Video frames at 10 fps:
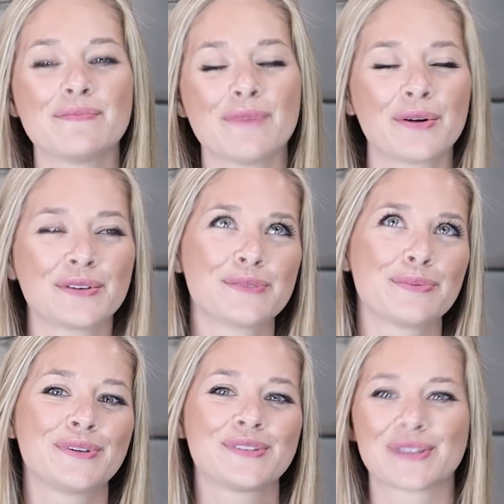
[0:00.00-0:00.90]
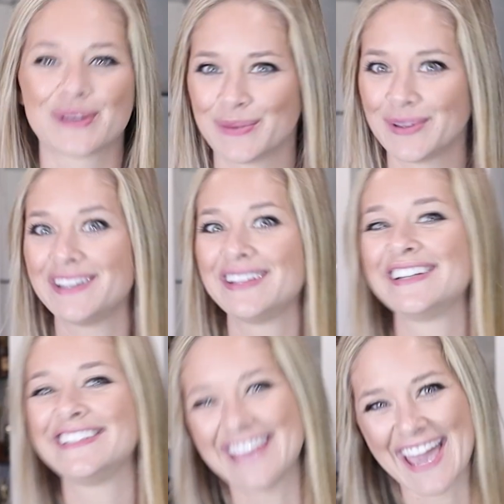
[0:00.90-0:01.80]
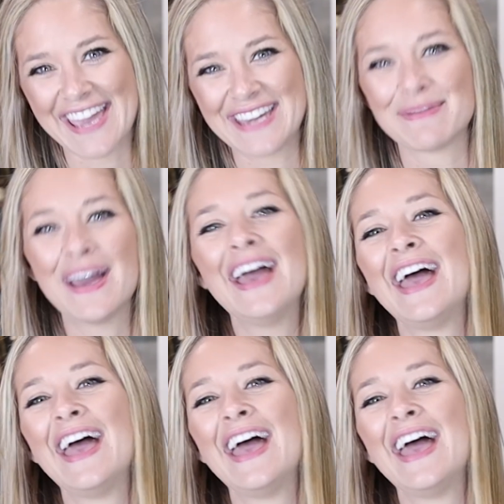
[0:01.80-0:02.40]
motorsports career game,